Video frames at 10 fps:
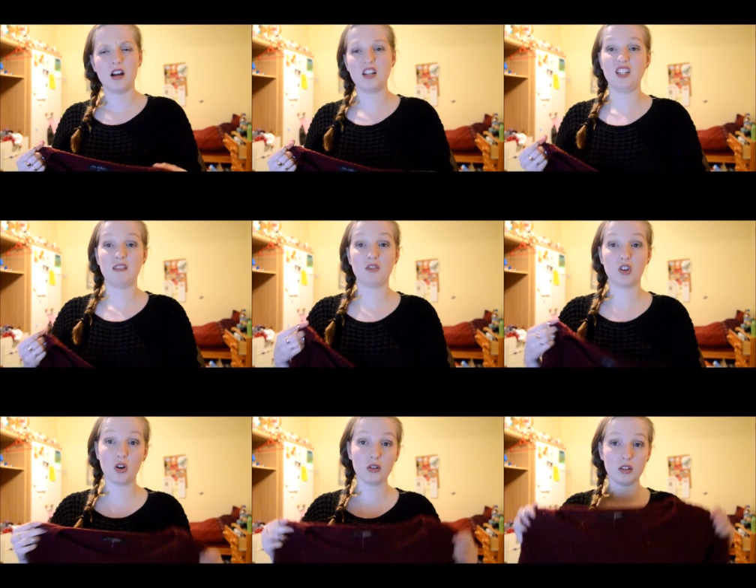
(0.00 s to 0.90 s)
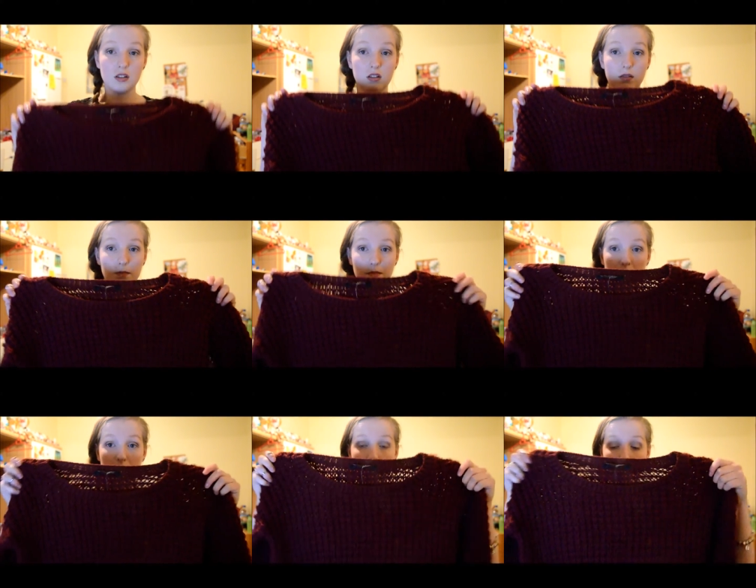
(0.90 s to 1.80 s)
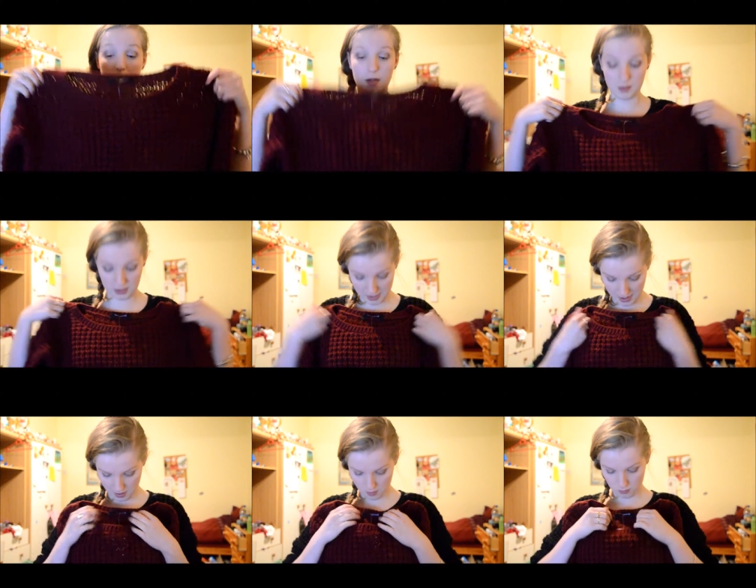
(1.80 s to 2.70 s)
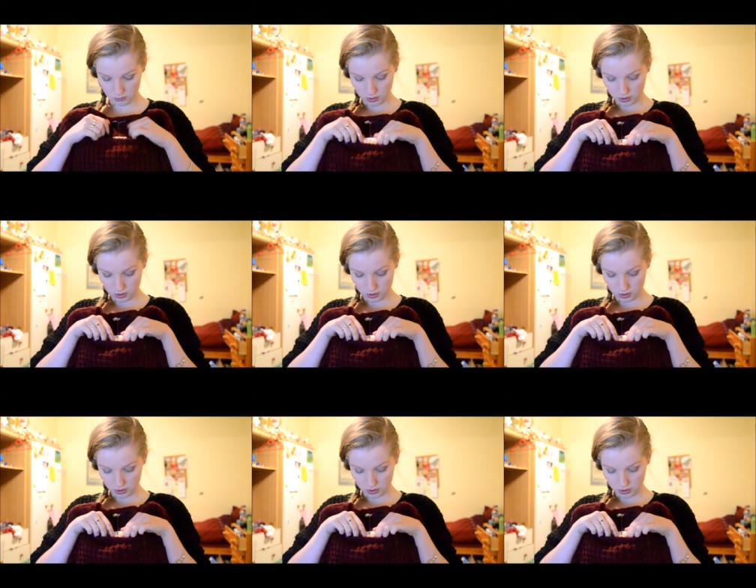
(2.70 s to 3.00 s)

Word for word: I just haven't got it, but um, it was down